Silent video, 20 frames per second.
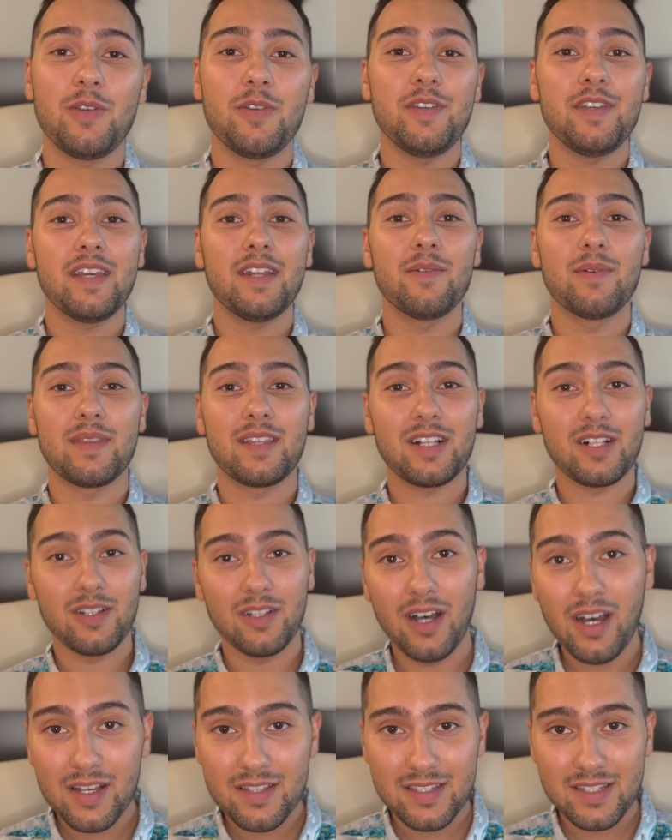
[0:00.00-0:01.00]
can get it with
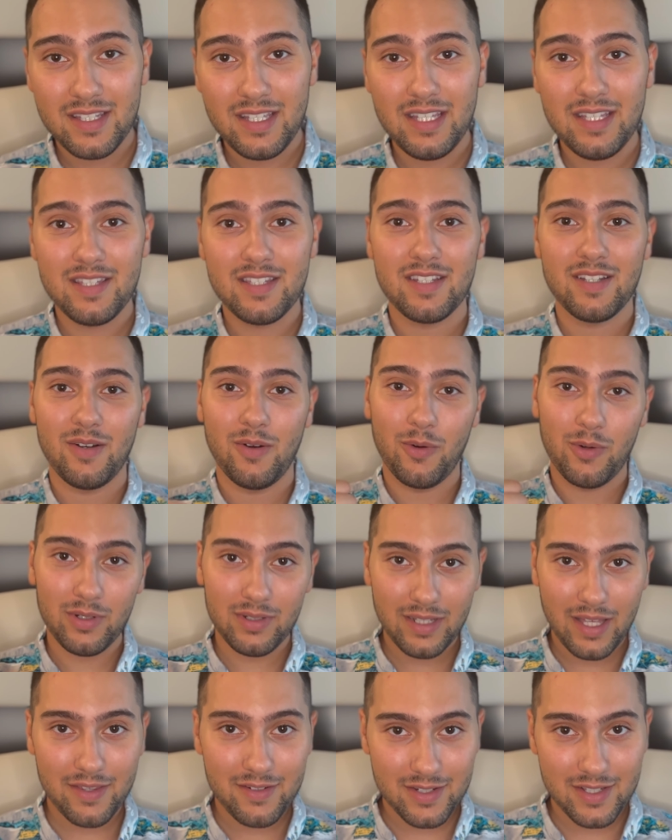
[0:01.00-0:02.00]
cloth seats or
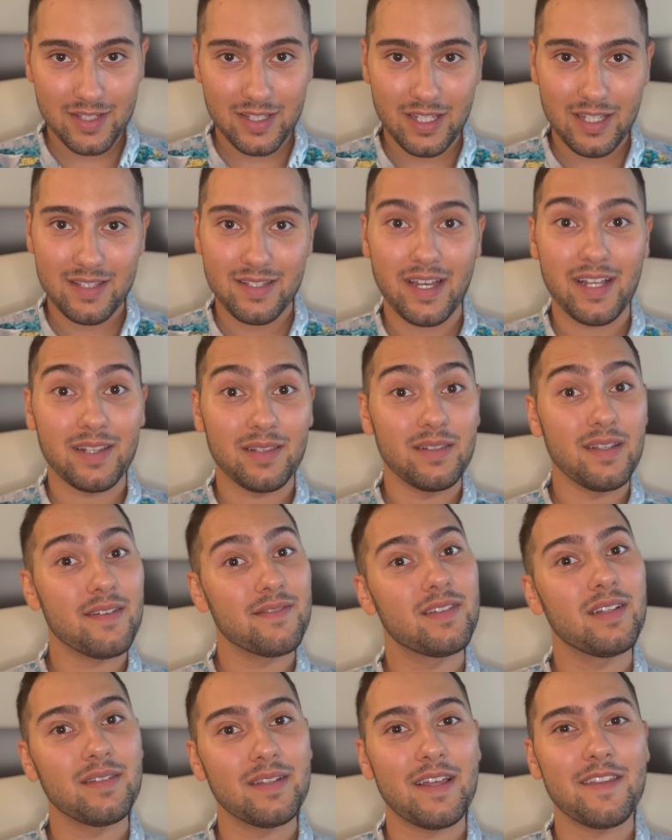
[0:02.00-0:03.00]
leather seats. I love
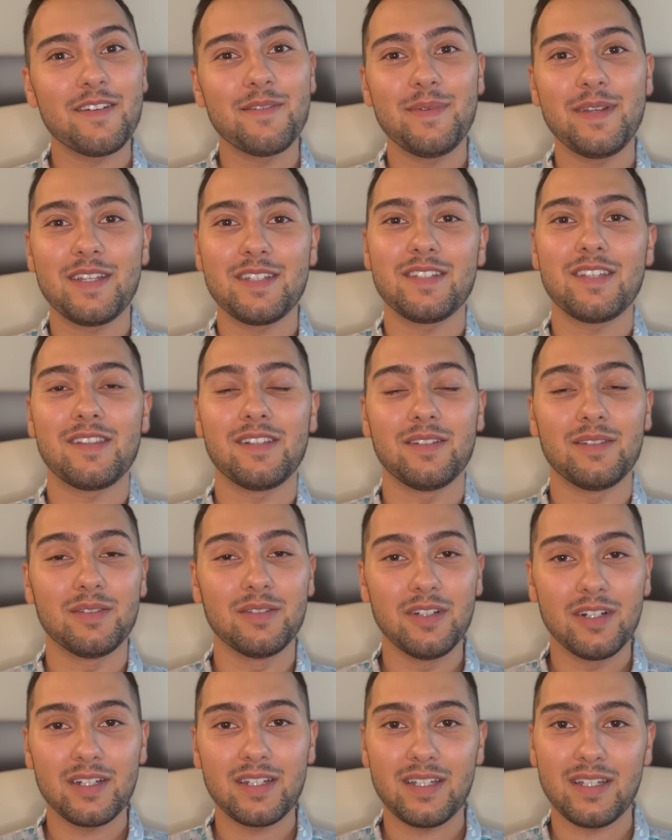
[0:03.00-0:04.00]
the leather because of the
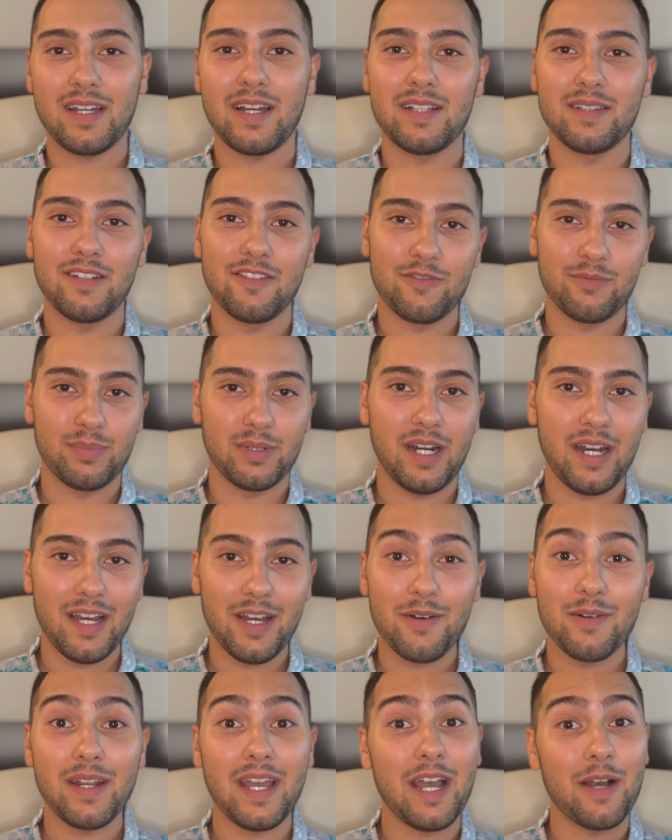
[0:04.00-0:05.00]
look. I love
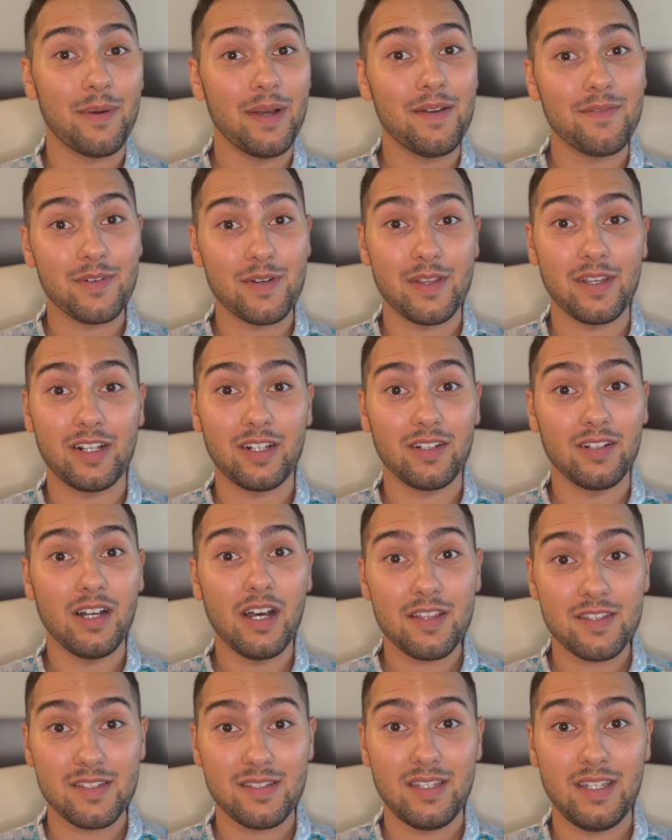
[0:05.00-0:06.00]
brown. However, the
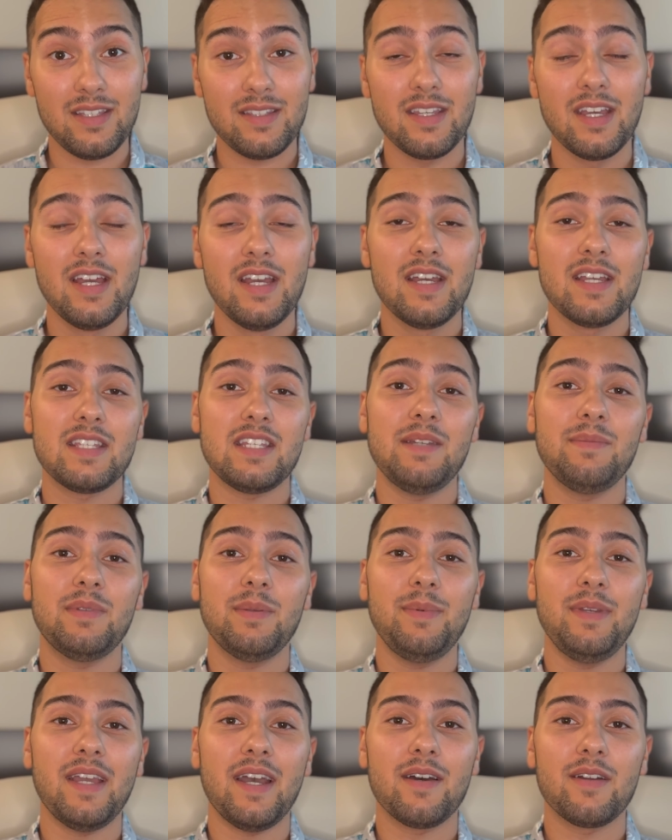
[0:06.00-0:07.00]
cloth seats seem to
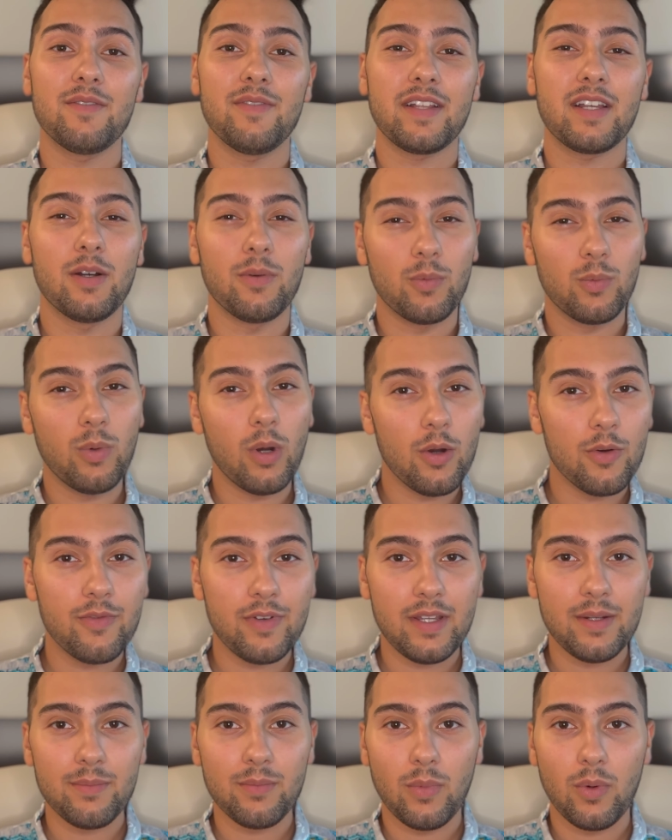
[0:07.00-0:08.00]
be out of like a
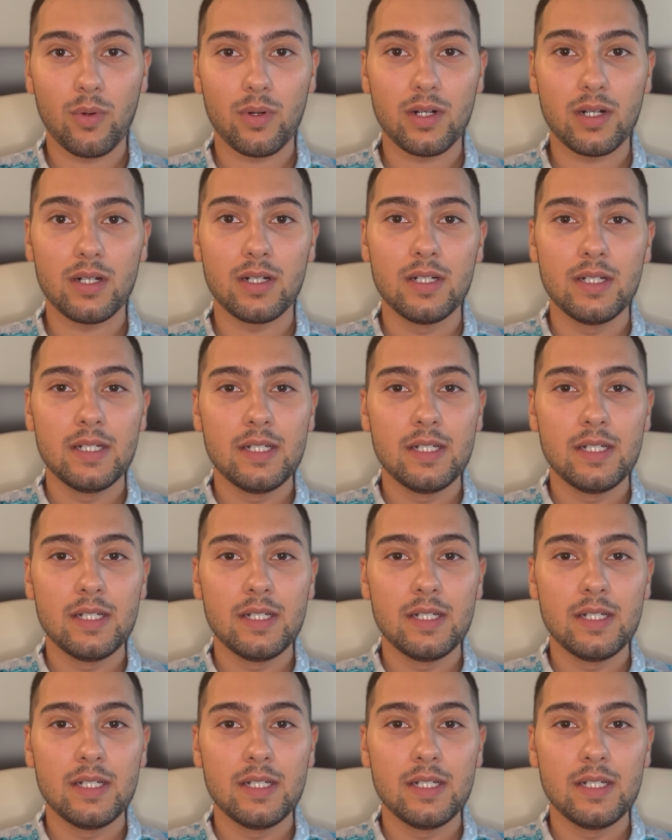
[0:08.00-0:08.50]
woven, more